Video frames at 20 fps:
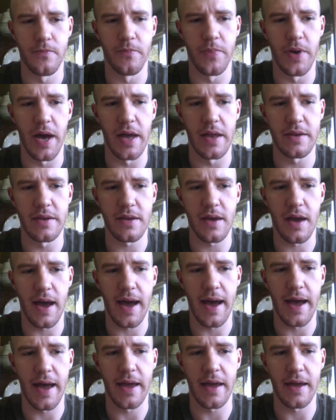But
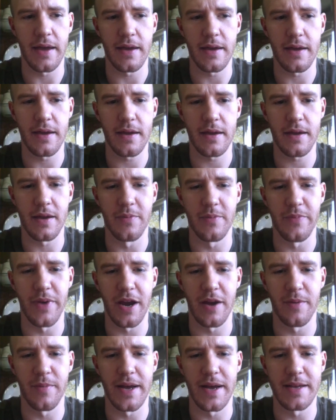I
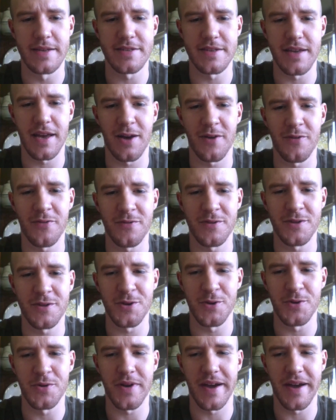compare myself
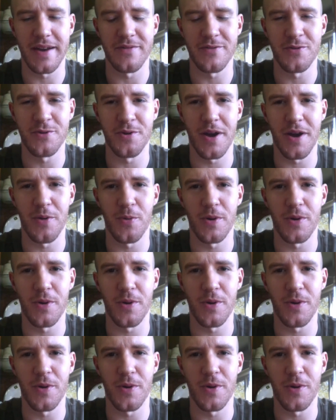to kind of who I